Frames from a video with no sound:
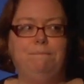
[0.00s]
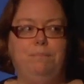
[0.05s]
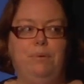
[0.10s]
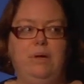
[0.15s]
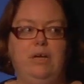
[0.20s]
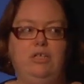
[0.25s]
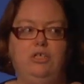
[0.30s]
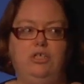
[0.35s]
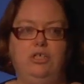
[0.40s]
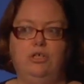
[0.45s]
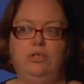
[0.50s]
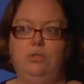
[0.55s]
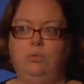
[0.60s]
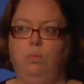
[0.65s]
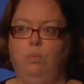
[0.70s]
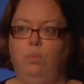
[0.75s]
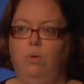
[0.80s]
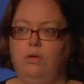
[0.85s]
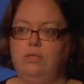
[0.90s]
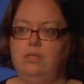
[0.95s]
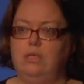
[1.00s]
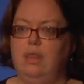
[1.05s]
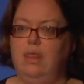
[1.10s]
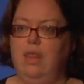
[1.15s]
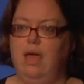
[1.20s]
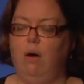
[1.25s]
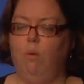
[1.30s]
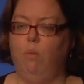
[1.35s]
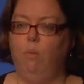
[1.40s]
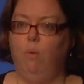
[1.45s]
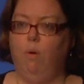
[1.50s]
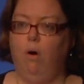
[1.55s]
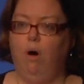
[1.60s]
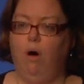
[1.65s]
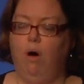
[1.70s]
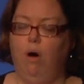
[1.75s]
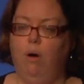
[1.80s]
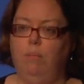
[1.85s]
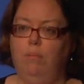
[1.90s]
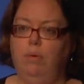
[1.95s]
but it just wasn't that
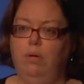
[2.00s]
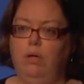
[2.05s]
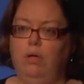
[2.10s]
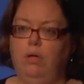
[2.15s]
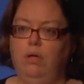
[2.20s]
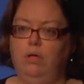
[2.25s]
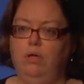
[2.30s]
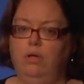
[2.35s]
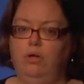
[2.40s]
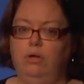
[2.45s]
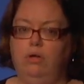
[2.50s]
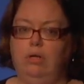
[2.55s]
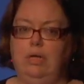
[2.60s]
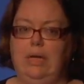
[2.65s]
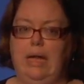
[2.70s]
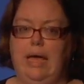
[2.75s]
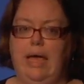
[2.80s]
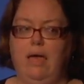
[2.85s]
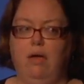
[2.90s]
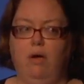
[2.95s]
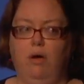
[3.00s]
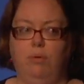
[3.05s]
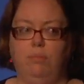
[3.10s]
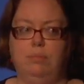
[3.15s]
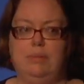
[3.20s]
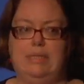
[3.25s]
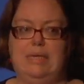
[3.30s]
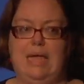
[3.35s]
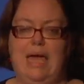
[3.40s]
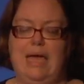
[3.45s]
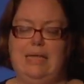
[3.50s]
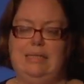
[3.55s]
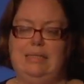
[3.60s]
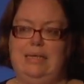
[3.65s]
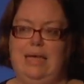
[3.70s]
warm, cuddly, upstairs,